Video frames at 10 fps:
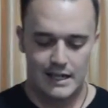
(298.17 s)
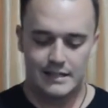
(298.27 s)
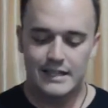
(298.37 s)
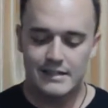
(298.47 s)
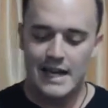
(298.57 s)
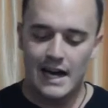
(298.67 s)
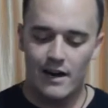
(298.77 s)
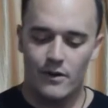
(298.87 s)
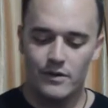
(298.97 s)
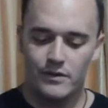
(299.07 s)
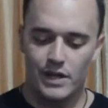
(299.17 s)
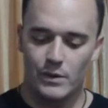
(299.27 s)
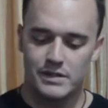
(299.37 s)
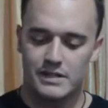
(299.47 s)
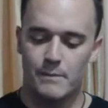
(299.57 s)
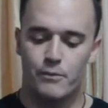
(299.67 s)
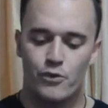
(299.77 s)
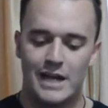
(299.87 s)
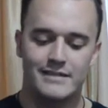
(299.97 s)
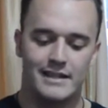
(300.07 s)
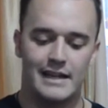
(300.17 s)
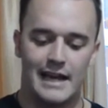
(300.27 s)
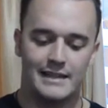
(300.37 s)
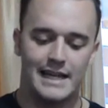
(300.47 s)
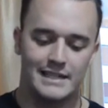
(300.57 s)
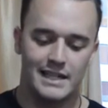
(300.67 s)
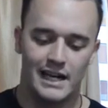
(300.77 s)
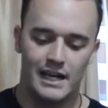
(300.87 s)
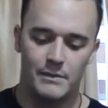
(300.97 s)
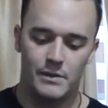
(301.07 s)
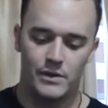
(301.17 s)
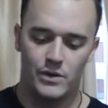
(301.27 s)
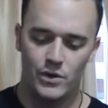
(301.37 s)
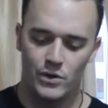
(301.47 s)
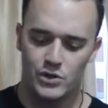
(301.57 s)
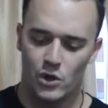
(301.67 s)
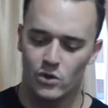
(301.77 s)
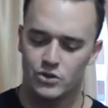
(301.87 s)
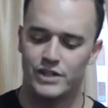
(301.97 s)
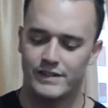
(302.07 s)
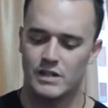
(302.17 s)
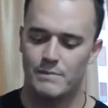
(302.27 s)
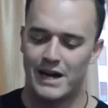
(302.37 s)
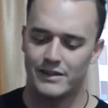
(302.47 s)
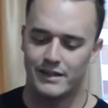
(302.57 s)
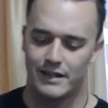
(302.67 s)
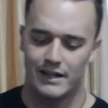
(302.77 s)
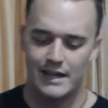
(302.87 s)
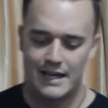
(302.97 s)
It says, now there were some present at that time who told Jesus about the